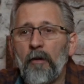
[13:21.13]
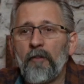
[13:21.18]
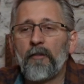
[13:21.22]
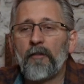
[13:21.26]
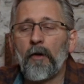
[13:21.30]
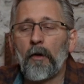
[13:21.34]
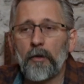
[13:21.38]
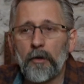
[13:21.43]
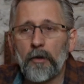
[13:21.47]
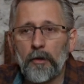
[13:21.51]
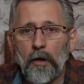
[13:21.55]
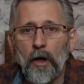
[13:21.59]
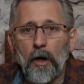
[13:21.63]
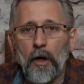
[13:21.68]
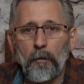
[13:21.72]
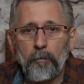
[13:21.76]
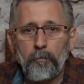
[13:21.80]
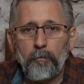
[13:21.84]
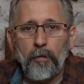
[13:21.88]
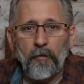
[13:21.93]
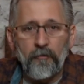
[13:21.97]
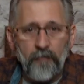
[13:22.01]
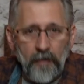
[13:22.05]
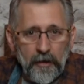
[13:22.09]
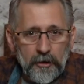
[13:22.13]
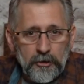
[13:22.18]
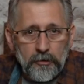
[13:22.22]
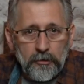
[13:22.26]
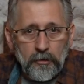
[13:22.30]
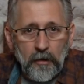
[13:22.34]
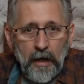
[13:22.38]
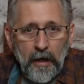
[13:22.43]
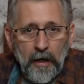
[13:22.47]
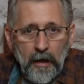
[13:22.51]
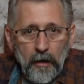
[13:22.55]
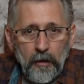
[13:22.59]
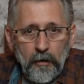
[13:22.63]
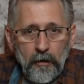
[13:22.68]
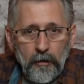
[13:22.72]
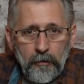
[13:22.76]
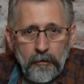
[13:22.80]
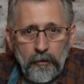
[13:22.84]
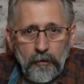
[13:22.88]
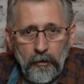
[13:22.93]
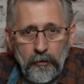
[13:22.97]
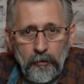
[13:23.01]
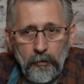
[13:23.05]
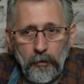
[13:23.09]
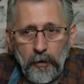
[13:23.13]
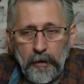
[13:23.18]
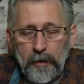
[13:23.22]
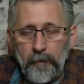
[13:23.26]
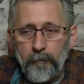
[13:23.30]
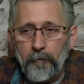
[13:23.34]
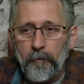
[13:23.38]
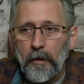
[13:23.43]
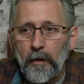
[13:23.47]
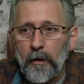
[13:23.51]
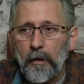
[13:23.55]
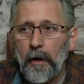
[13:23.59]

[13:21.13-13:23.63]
found a professional editor to do it.